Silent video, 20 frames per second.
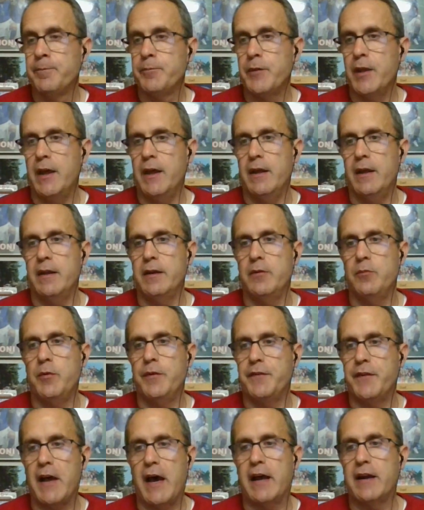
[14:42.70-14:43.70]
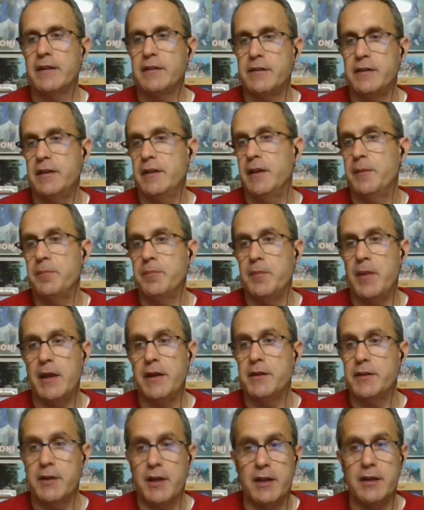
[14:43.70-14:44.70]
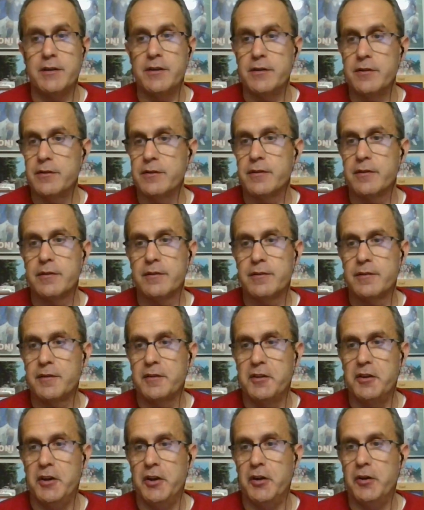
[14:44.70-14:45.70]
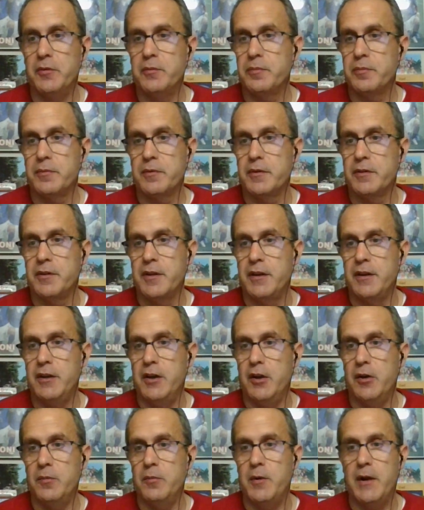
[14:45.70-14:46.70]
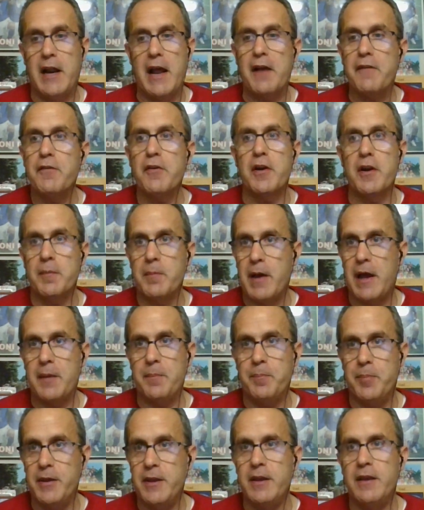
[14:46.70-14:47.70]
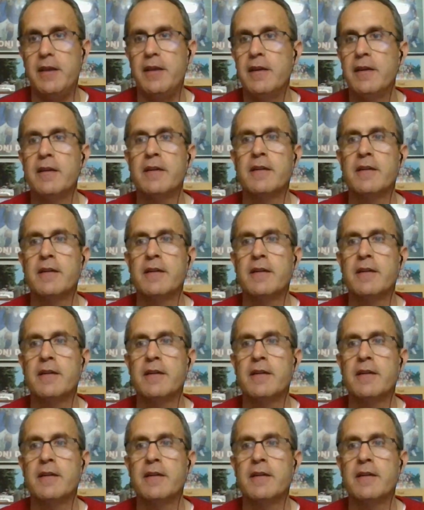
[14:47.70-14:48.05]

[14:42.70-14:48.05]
and yeah. we've got to see them make changes. You know, yeah. you know, whatever it might be.